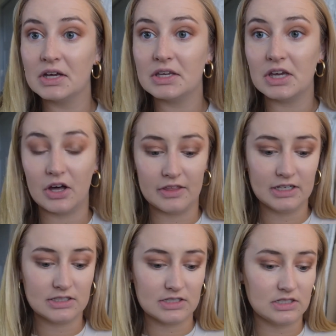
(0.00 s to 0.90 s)
Y'all,
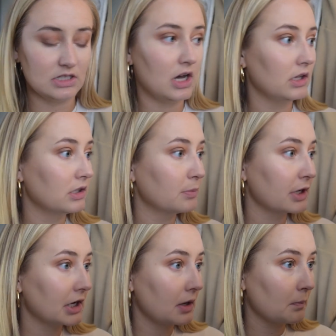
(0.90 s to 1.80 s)
that does not look
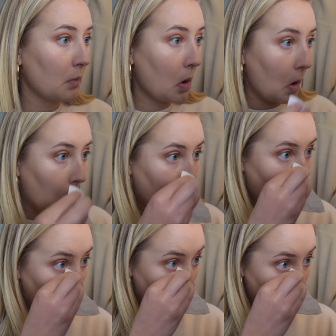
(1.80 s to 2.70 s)
pretty. Hold
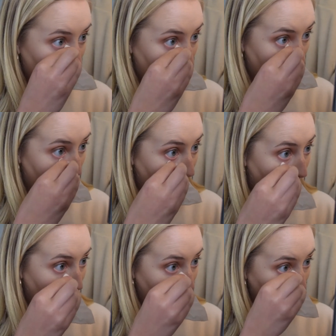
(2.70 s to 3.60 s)
on.
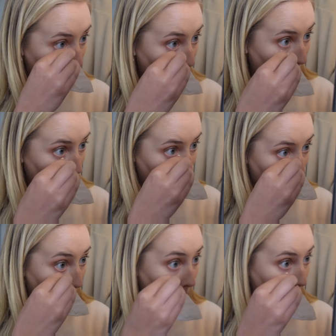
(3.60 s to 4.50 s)
Hold
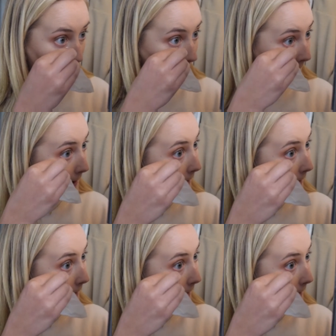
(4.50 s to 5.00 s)
on.